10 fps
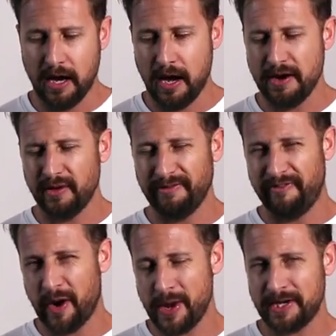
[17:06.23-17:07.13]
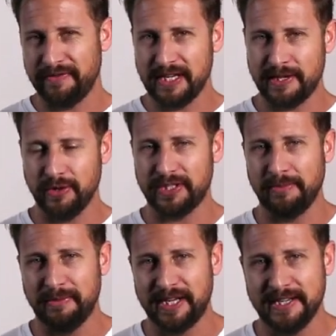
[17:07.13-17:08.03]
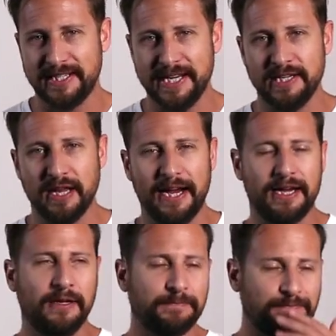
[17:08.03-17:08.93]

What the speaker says: Another variant of this that you'll sometimes kind of see is like